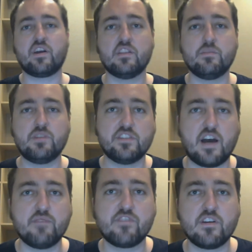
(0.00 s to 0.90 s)
limited time
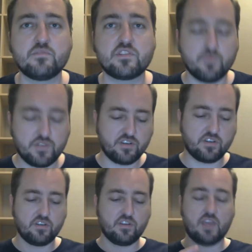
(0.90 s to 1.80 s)
frames when you're
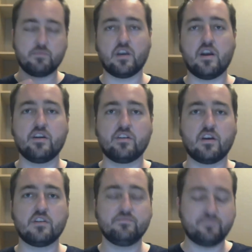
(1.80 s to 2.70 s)
gaming a hired
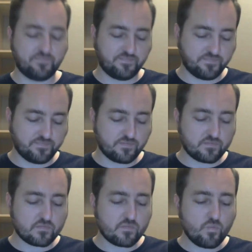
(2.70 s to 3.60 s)
gun.
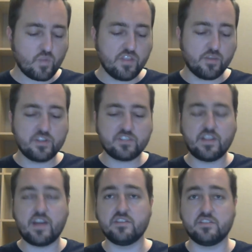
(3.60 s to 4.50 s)
The reason for that
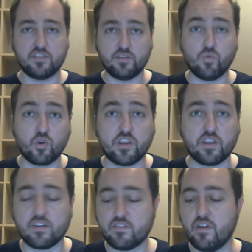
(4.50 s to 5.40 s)
is they're working,
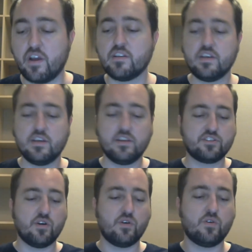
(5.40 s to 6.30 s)
right?
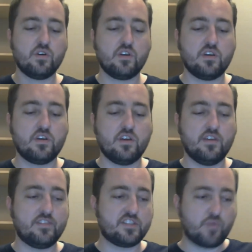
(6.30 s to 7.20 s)
So if
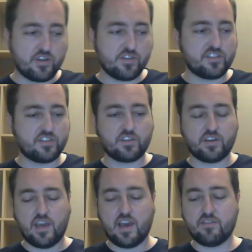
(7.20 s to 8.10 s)
it's a waitress, you're gonna
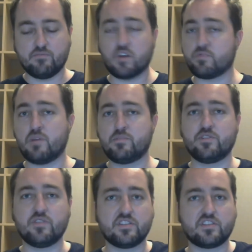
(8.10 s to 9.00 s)
have multiple
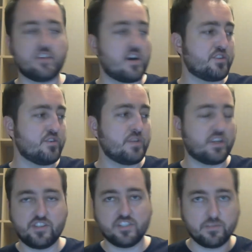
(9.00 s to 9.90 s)
opportunities to talk to her because
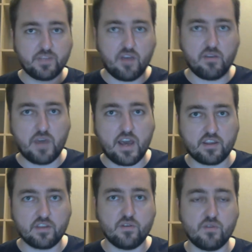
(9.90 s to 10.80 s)
she's gonna be coming back
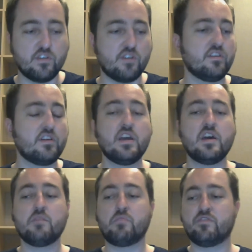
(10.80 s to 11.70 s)
over and over.
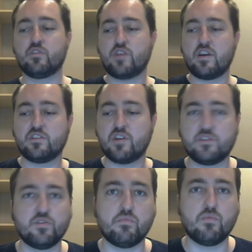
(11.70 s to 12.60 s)
But if you're trying to talk
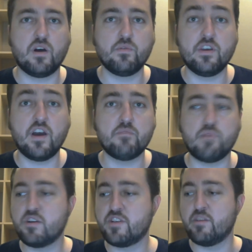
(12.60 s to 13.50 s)
to a, a really hot
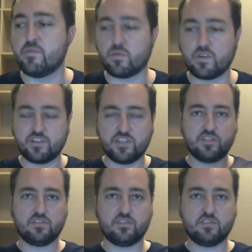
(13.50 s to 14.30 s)
bartender real quick, she's